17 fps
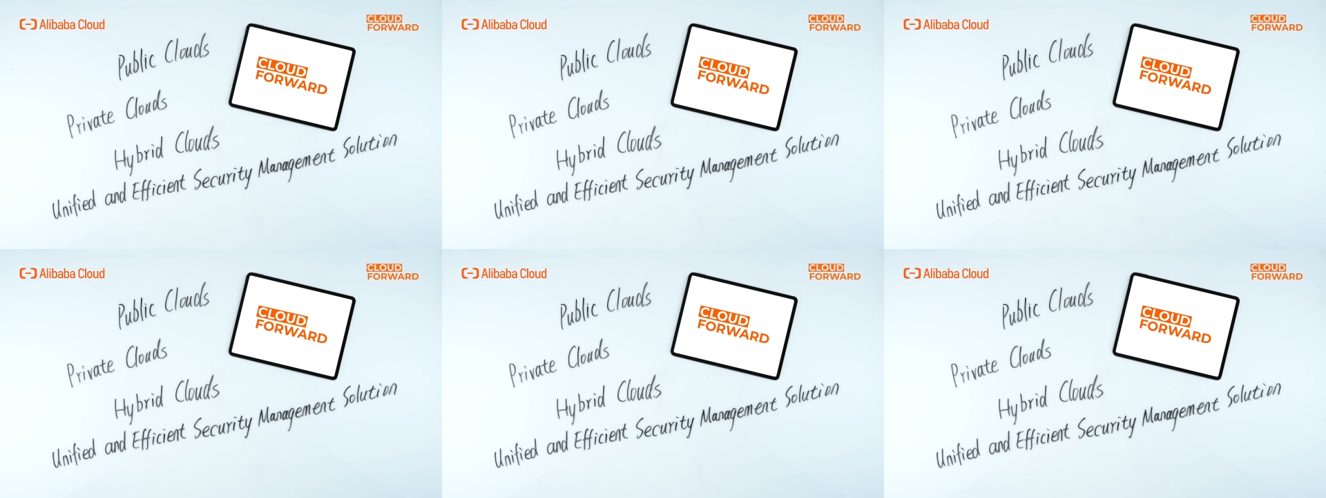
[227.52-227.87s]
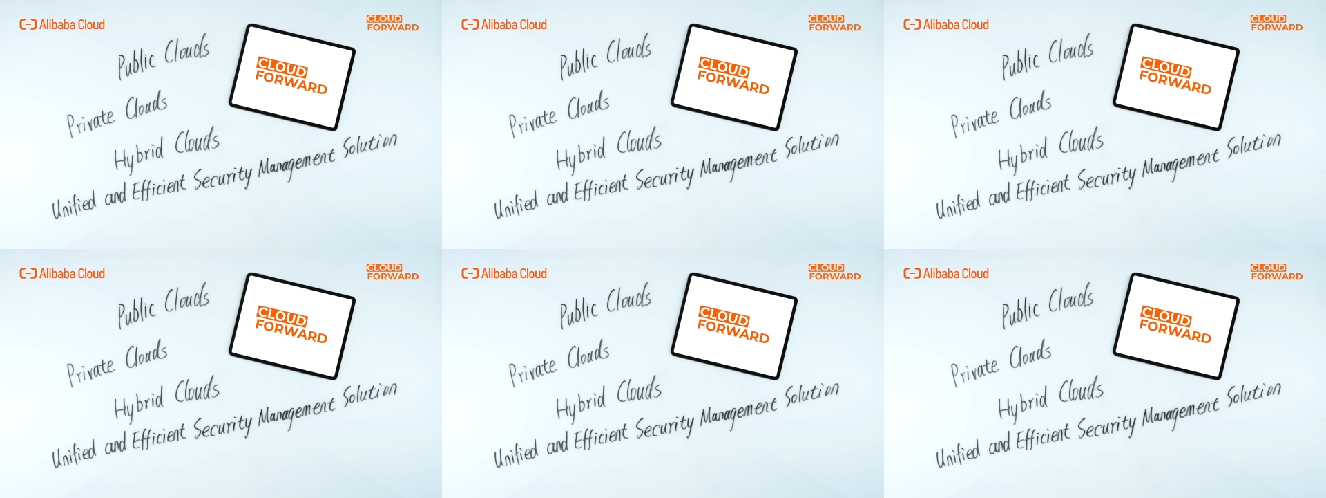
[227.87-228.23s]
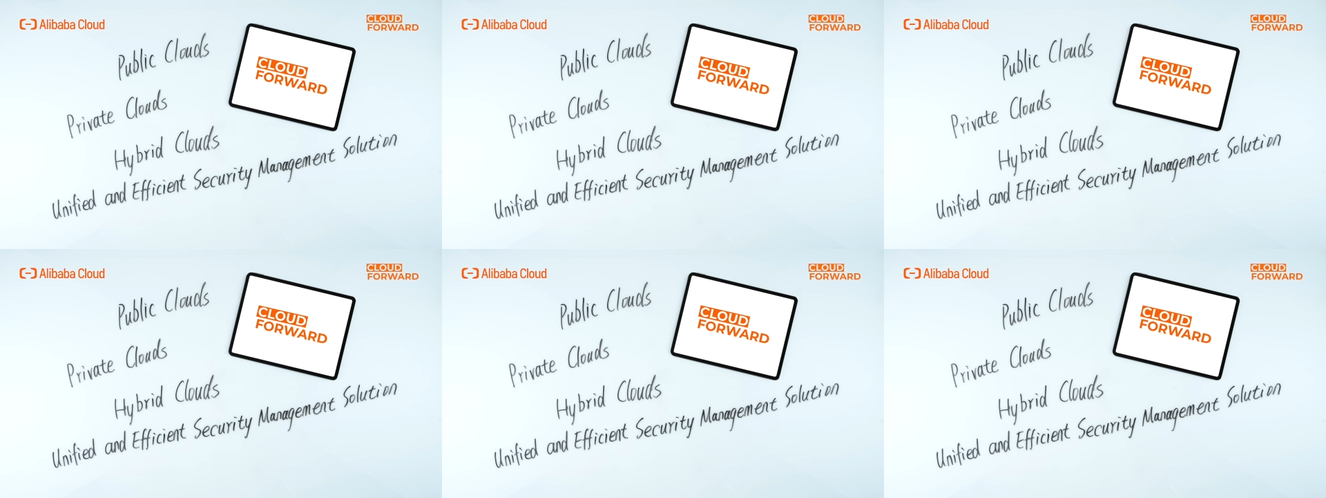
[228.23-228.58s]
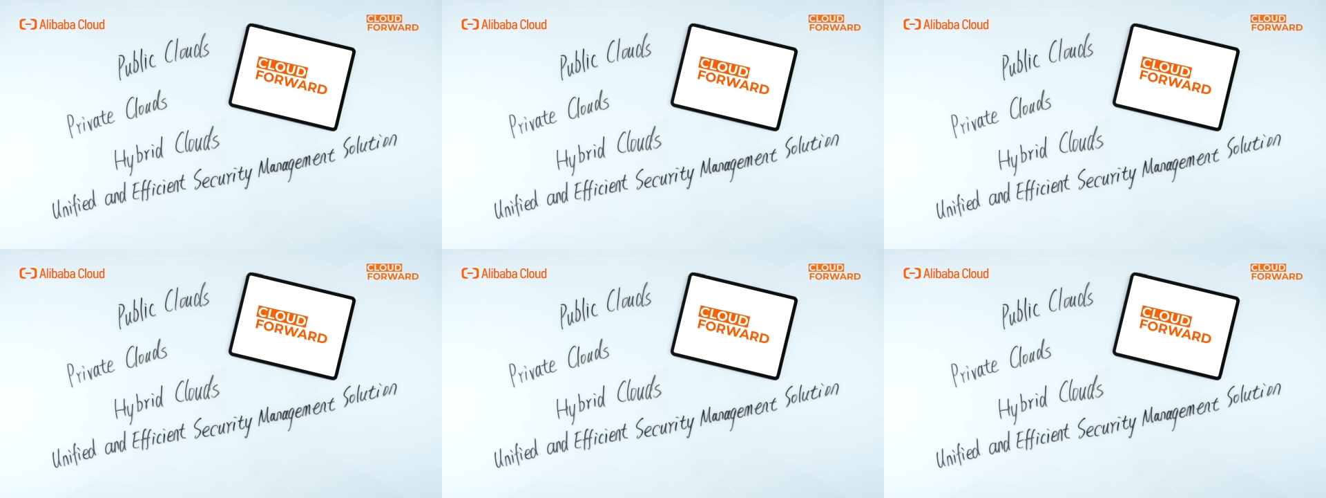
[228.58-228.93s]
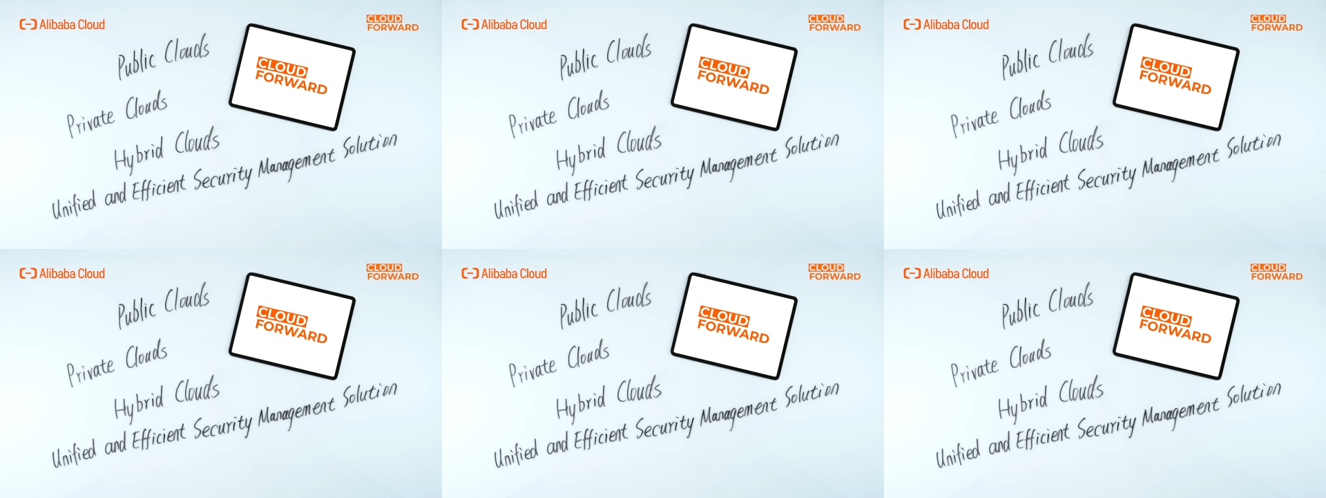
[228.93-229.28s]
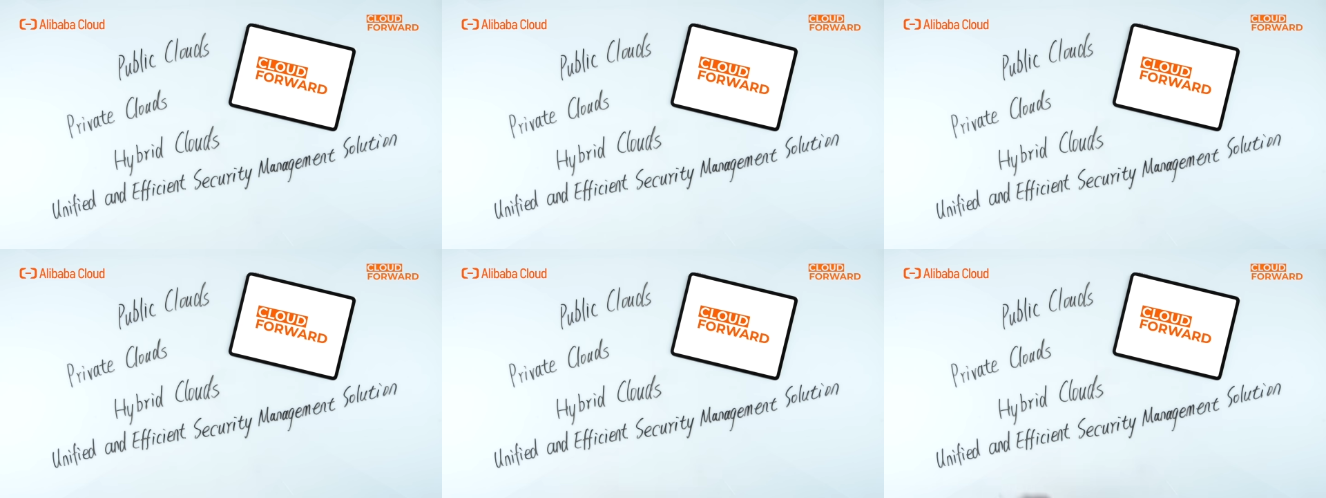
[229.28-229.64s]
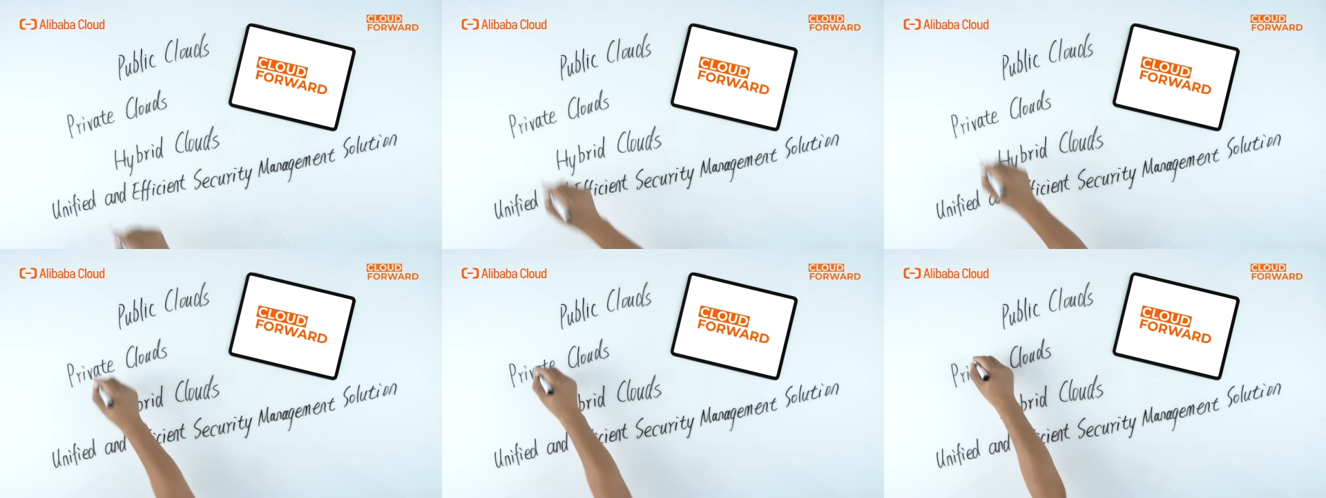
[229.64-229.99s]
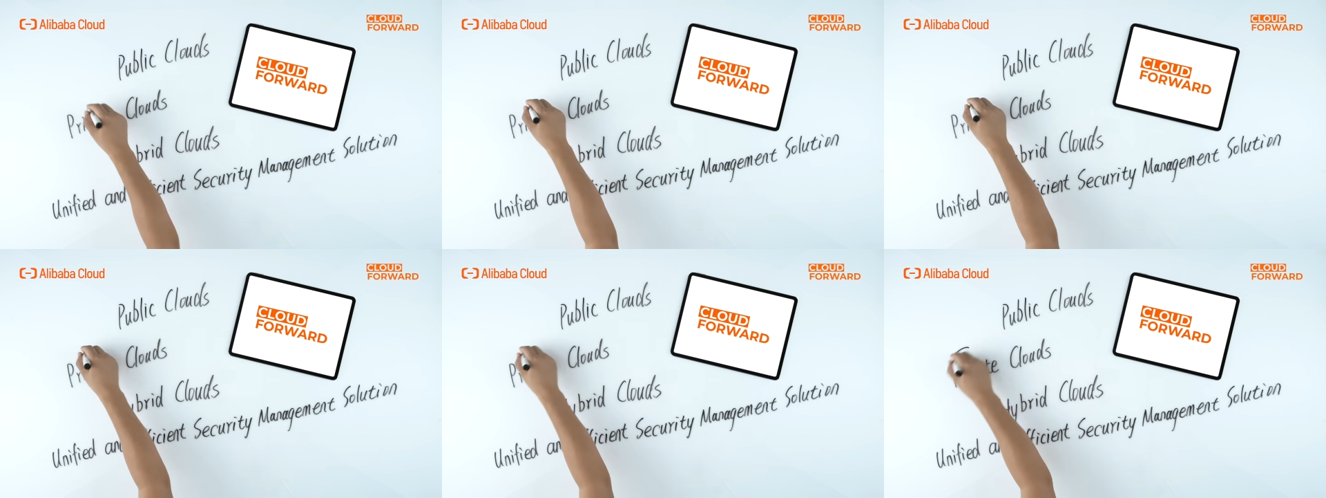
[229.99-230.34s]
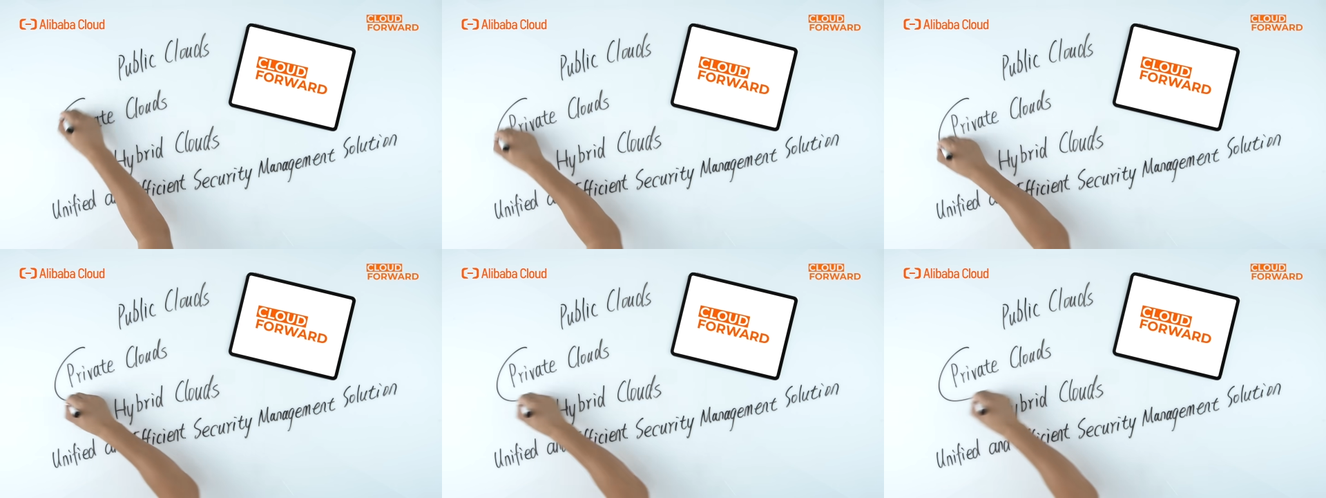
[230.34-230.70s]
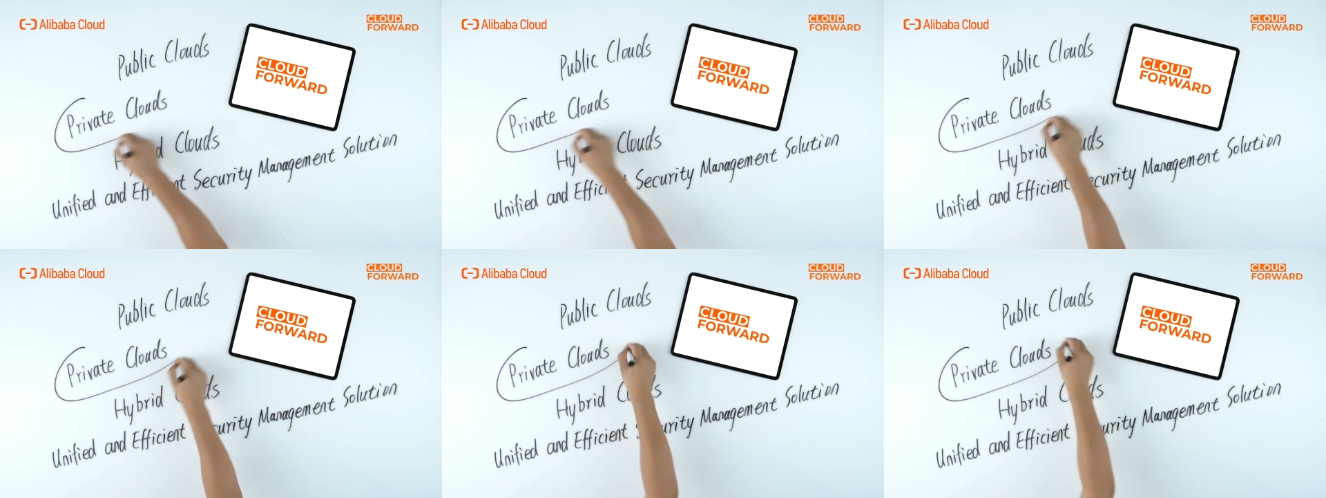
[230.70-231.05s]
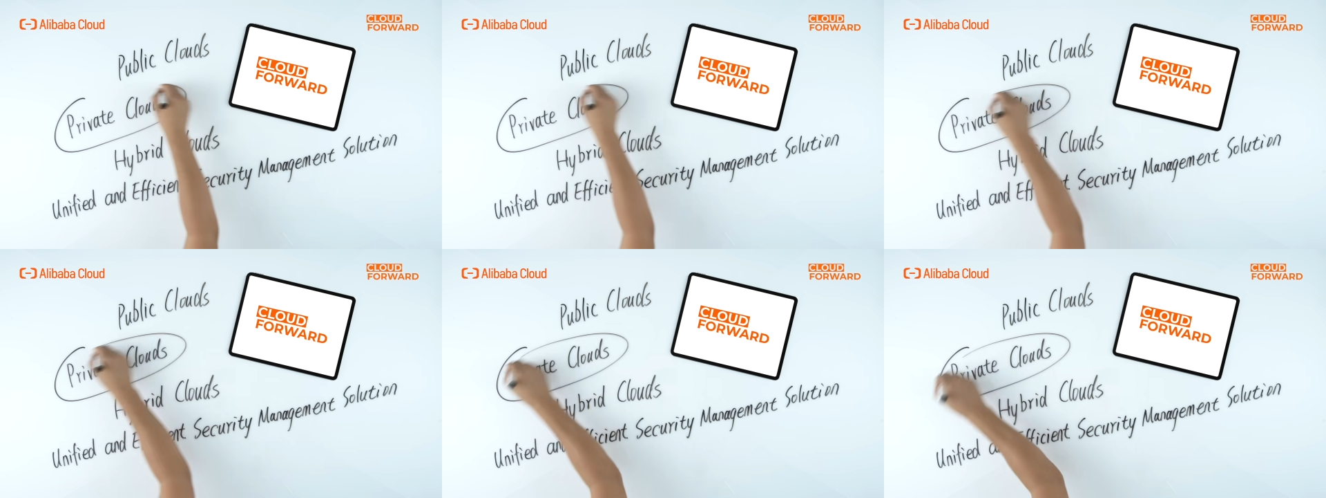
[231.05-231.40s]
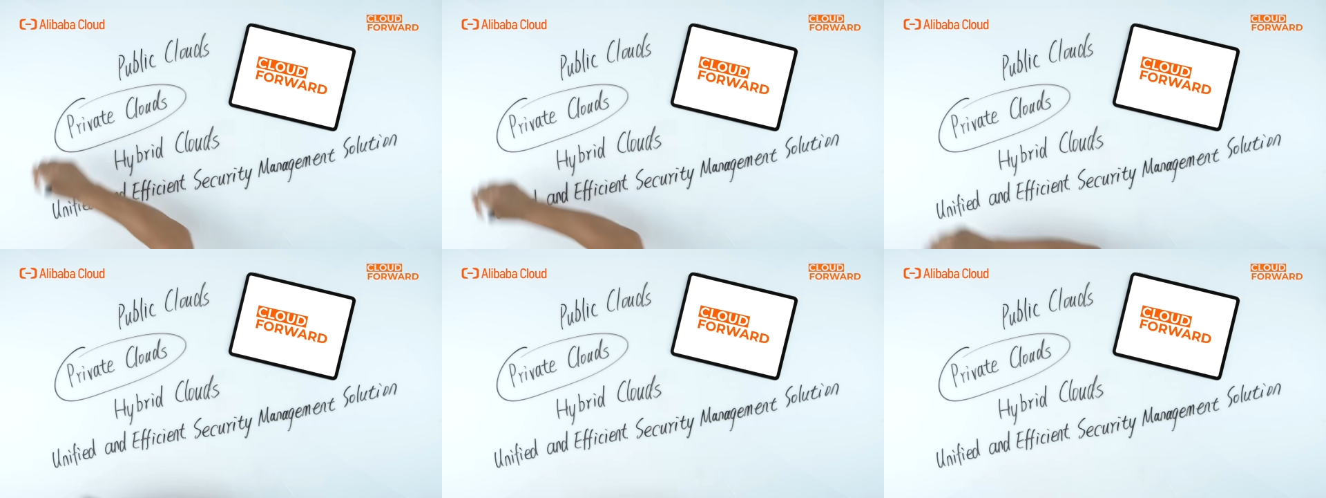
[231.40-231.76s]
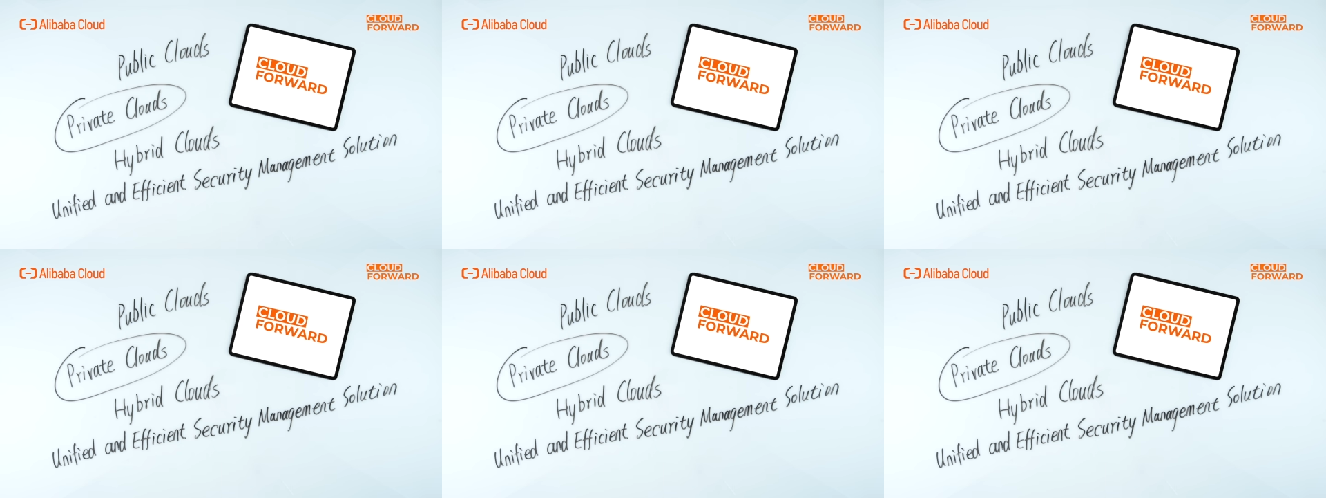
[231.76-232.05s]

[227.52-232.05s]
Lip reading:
Nobody's mouth can be seen.